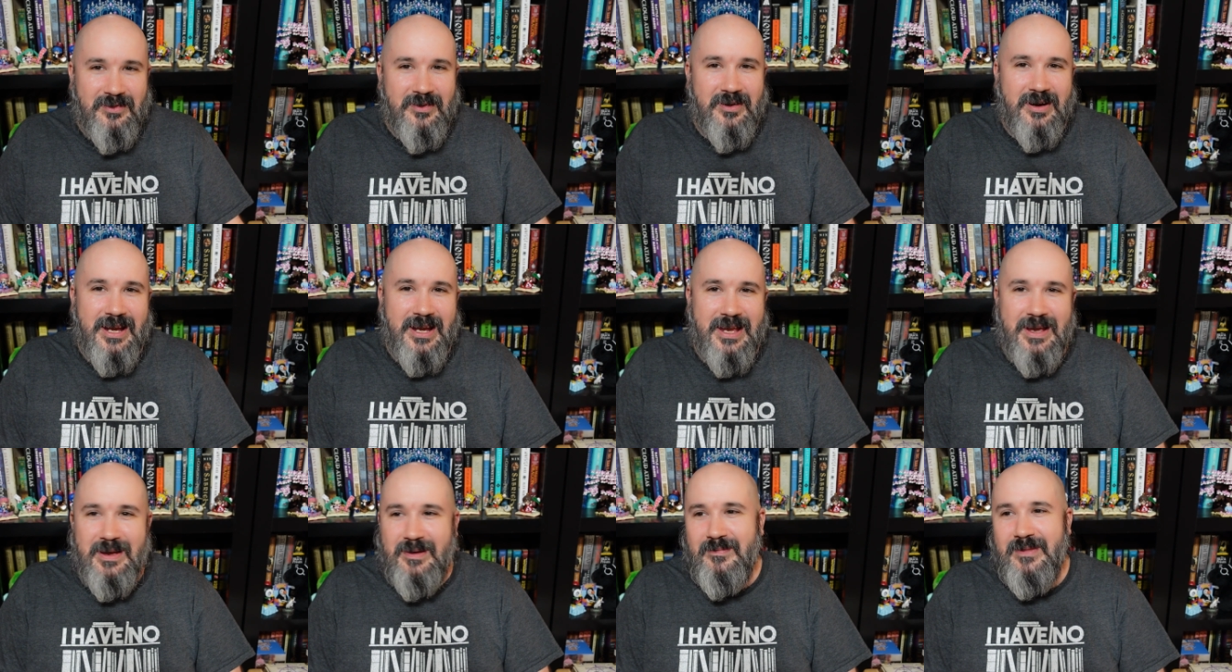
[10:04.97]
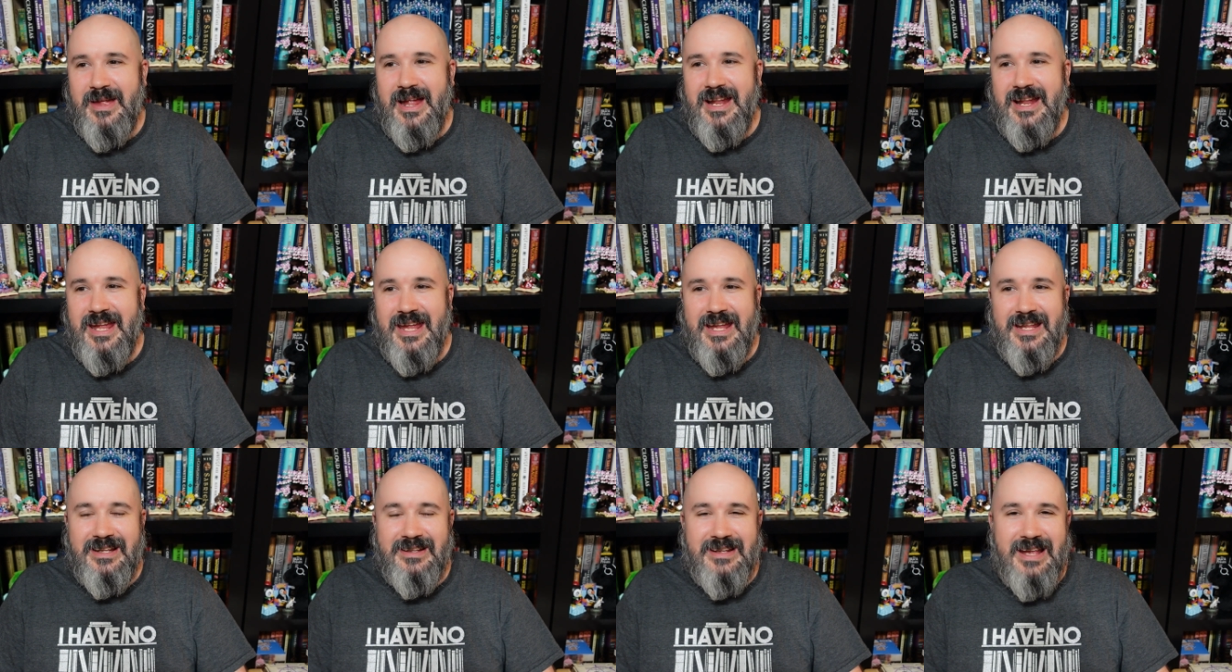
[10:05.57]
for him that
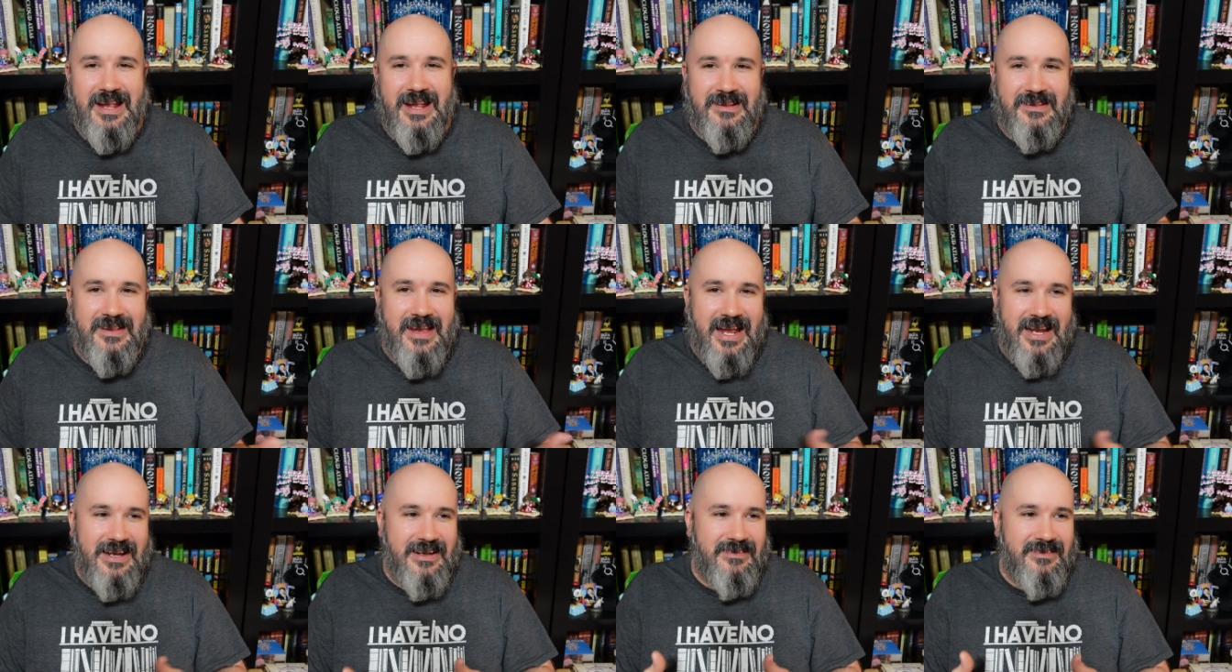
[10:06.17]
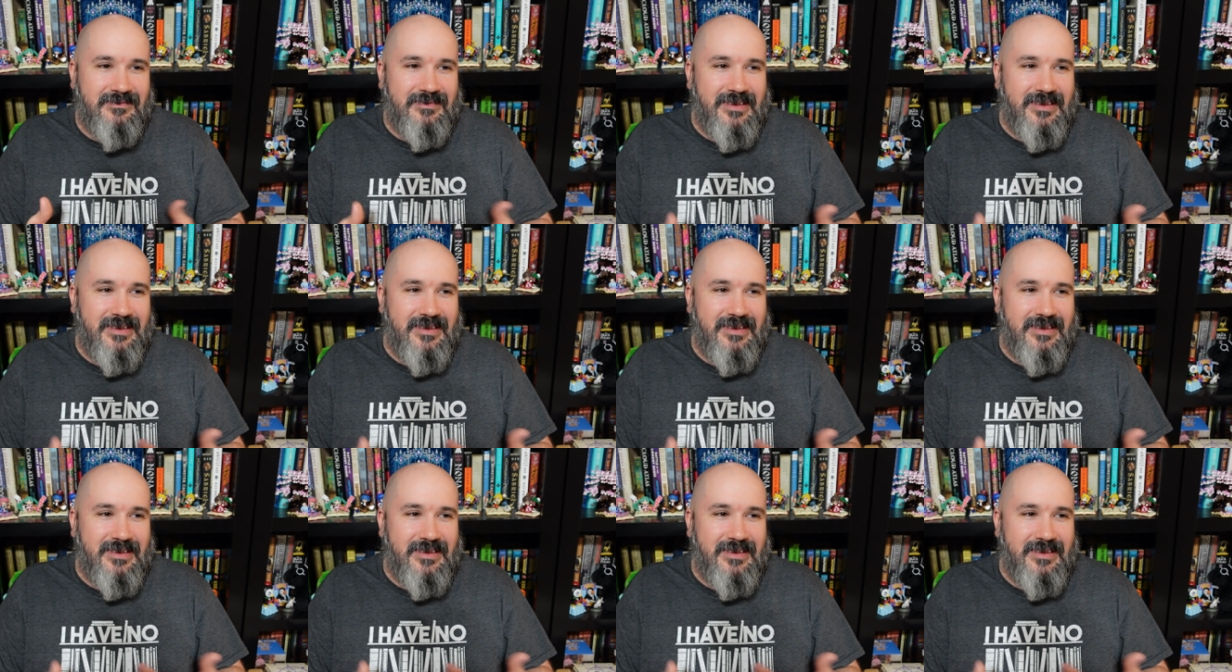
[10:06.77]
in, that that